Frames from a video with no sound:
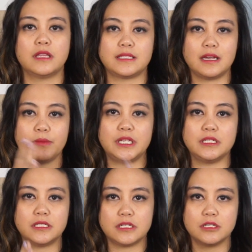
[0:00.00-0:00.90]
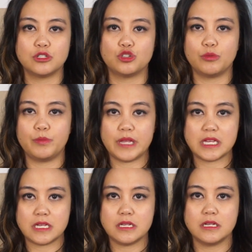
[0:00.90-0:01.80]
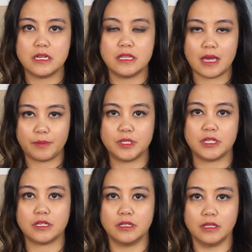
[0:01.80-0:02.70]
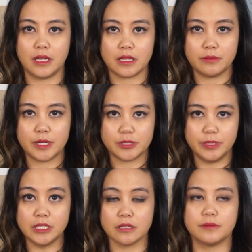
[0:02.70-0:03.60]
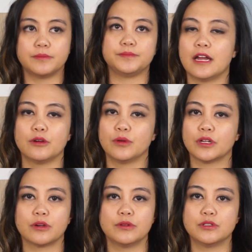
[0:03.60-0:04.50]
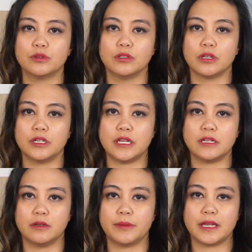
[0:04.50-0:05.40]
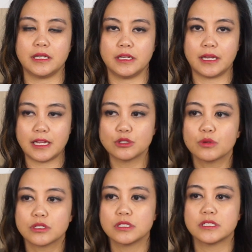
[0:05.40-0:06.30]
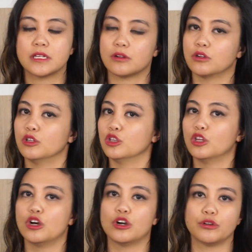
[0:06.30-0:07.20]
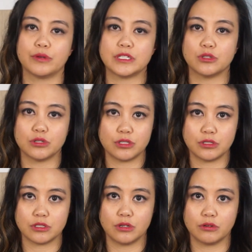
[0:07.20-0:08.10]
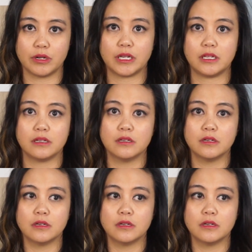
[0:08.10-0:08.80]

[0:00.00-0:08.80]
that's how many stitches should be in that particular length measurement. I don't want to go into a lot of detail about knitting gauge swatches. There are a lot of resources already